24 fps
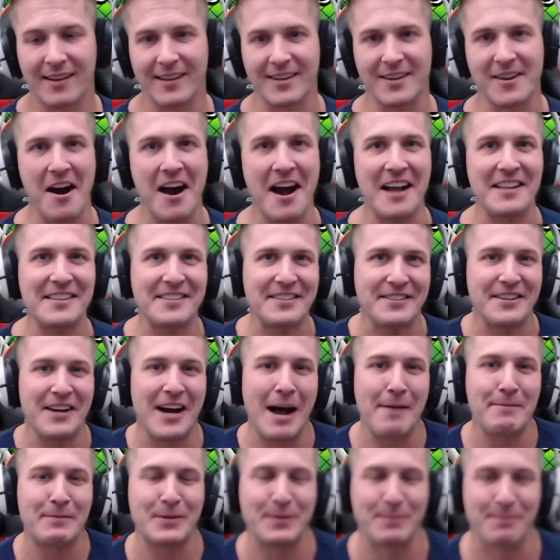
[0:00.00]

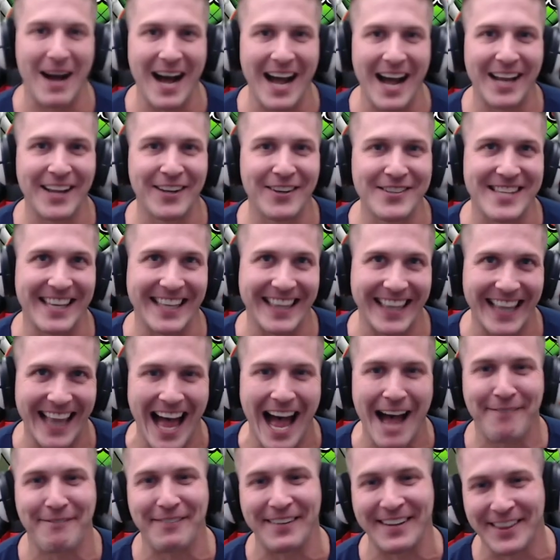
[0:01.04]
Non-stop smiles and
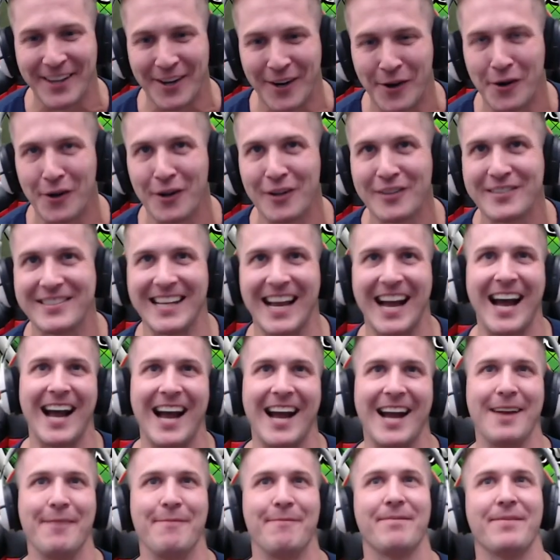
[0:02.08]
laughing the whole
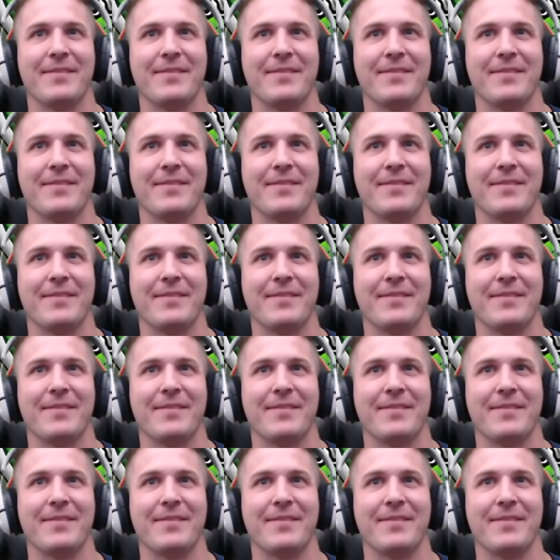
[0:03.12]
time.